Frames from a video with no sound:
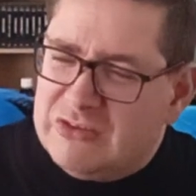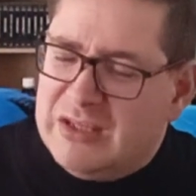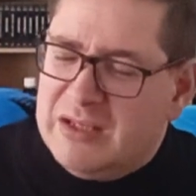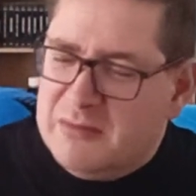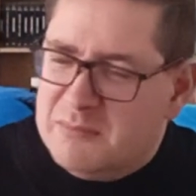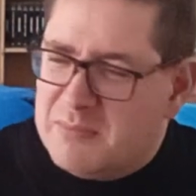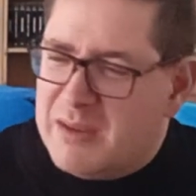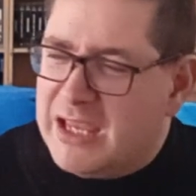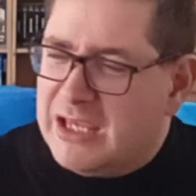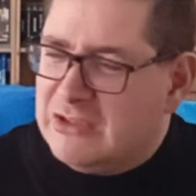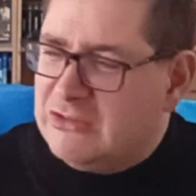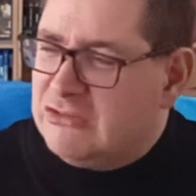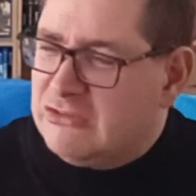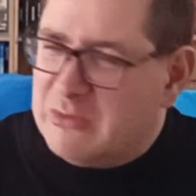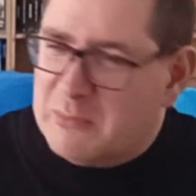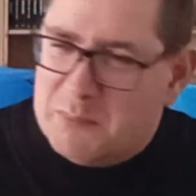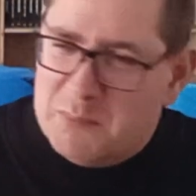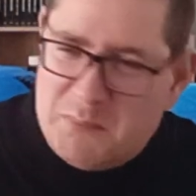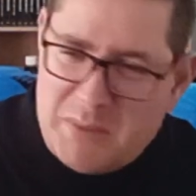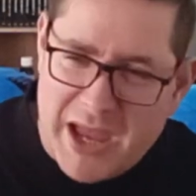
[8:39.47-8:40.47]

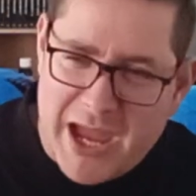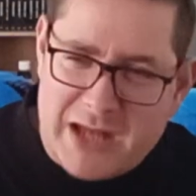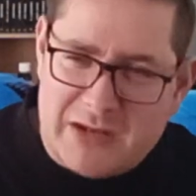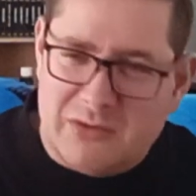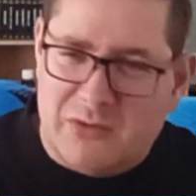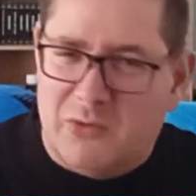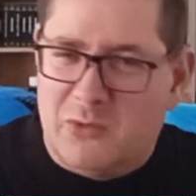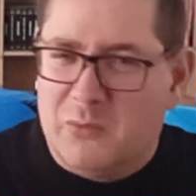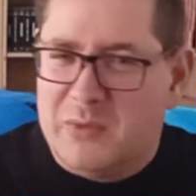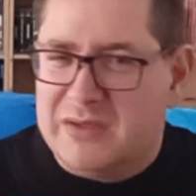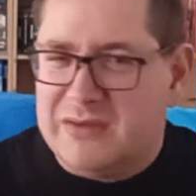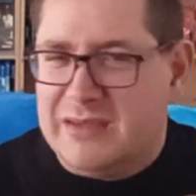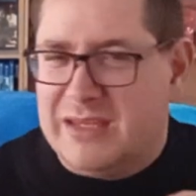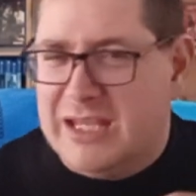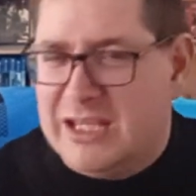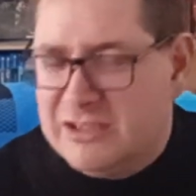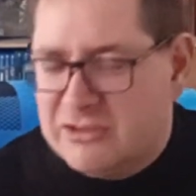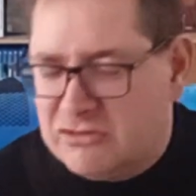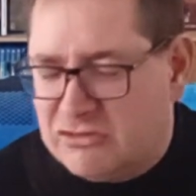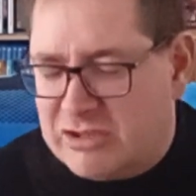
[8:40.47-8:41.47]
team-based battle with
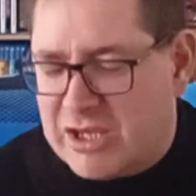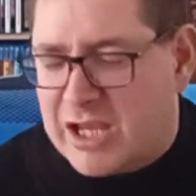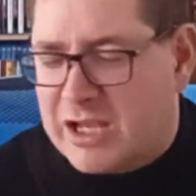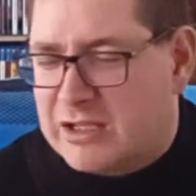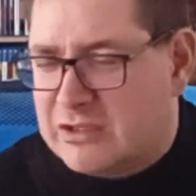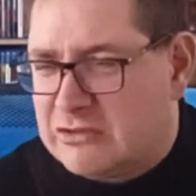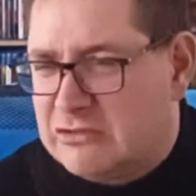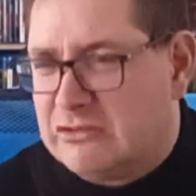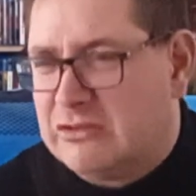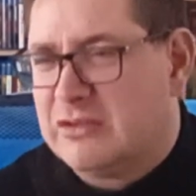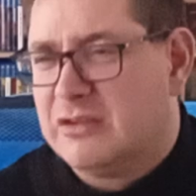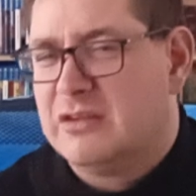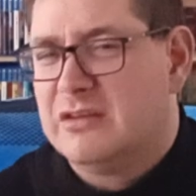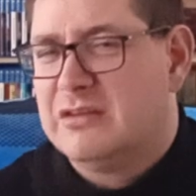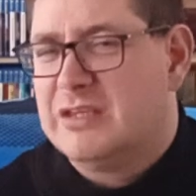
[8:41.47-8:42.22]
insects